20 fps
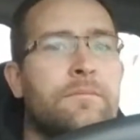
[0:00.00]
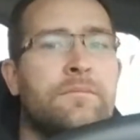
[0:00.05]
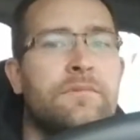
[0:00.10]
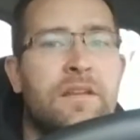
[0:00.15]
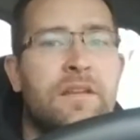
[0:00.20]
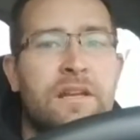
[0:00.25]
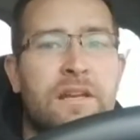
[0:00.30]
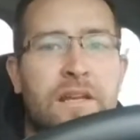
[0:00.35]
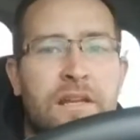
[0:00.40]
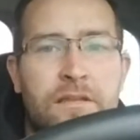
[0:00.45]

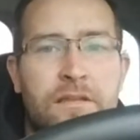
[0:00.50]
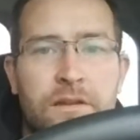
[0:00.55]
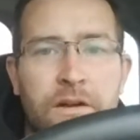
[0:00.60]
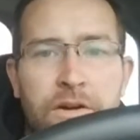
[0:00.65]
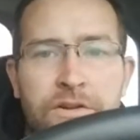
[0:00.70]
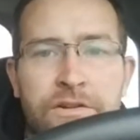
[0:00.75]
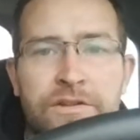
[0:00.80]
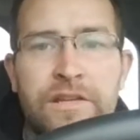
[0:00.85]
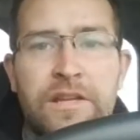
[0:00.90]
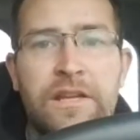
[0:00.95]

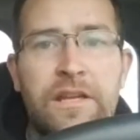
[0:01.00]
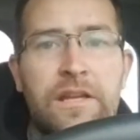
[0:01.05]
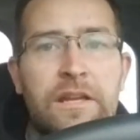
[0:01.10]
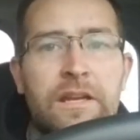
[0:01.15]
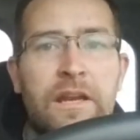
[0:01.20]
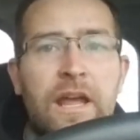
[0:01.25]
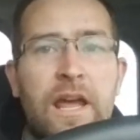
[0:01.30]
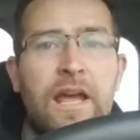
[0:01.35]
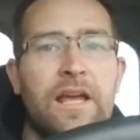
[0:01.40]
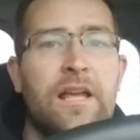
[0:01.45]
DD13
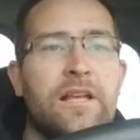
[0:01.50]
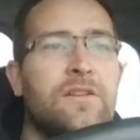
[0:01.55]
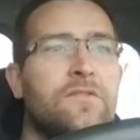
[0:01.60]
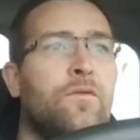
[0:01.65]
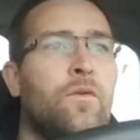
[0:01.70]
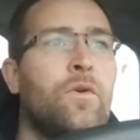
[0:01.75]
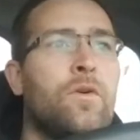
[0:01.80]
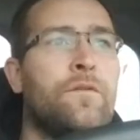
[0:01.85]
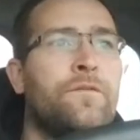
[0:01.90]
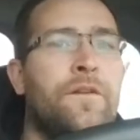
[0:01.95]
has
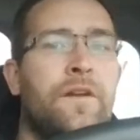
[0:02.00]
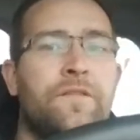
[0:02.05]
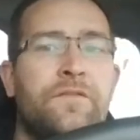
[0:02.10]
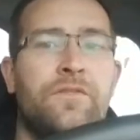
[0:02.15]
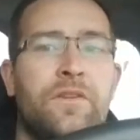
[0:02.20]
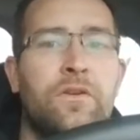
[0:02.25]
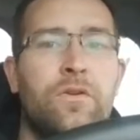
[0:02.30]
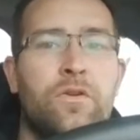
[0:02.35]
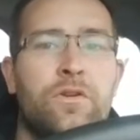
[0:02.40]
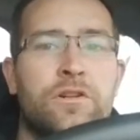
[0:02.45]

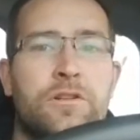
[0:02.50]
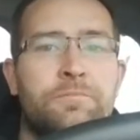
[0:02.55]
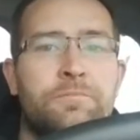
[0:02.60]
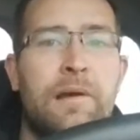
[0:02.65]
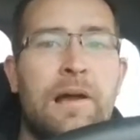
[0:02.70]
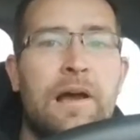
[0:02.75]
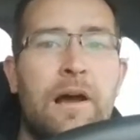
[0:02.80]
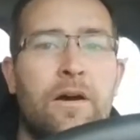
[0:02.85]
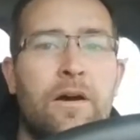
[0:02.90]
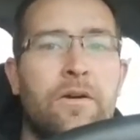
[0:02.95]
450
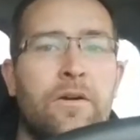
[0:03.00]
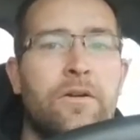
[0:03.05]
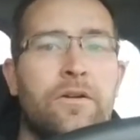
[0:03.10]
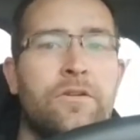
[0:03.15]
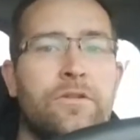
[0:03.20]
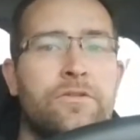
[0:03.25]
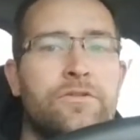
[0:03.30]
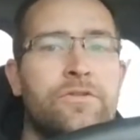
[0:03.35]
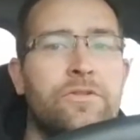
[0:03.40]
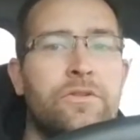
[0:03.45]

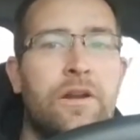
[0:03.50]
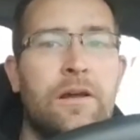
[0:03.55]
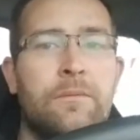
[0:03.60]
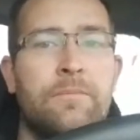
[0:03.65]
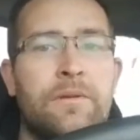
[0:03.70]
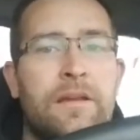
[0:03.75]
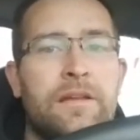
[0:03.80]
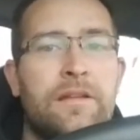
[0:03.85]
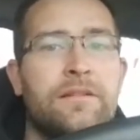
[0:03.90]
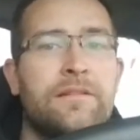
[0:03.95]
horsepower. Shoot, I'm
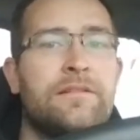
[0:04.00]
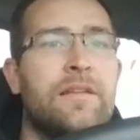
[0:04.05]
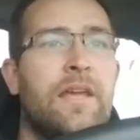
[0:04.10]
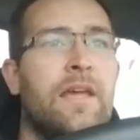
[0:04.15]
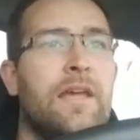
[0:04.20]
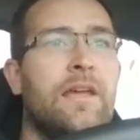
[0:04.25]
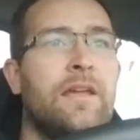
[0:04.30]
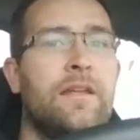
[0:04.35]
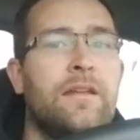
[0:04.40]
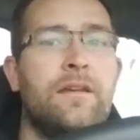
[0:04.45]
getting
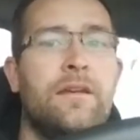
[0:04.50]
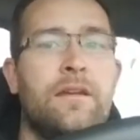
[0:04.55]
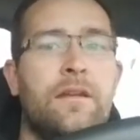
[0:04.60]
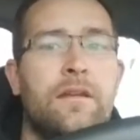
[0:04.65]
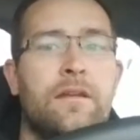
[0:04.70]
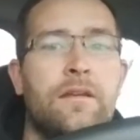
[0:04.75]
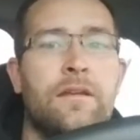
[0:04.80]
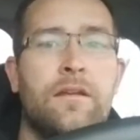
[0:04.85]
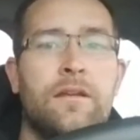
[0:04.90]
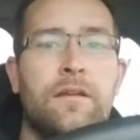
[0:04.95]
10
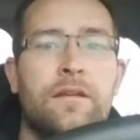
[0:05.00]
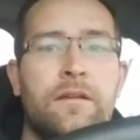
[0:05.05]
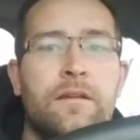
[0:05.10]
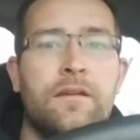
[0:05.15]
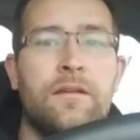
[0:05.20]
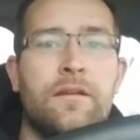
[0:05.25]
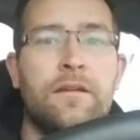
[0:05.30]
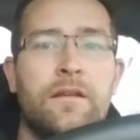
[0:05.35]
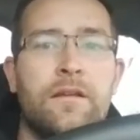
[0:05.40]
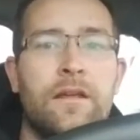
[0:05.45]

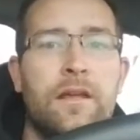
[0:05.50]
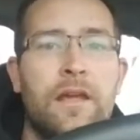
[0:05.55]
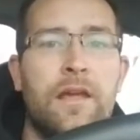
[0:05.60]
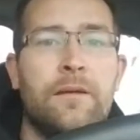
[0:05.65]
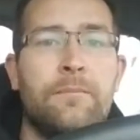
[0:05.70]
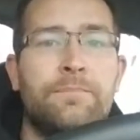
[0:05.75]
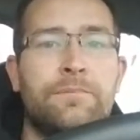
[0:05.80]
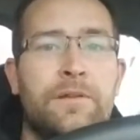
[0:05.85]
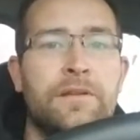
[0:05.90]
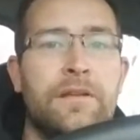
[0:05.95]

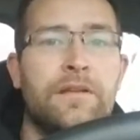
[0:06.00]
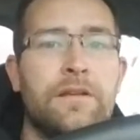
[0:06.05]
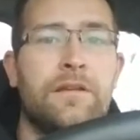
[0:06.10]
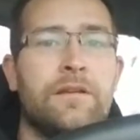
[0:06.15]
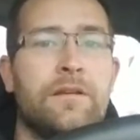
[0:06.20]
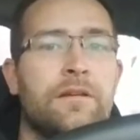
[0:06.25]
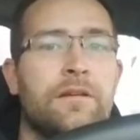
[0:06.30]
empty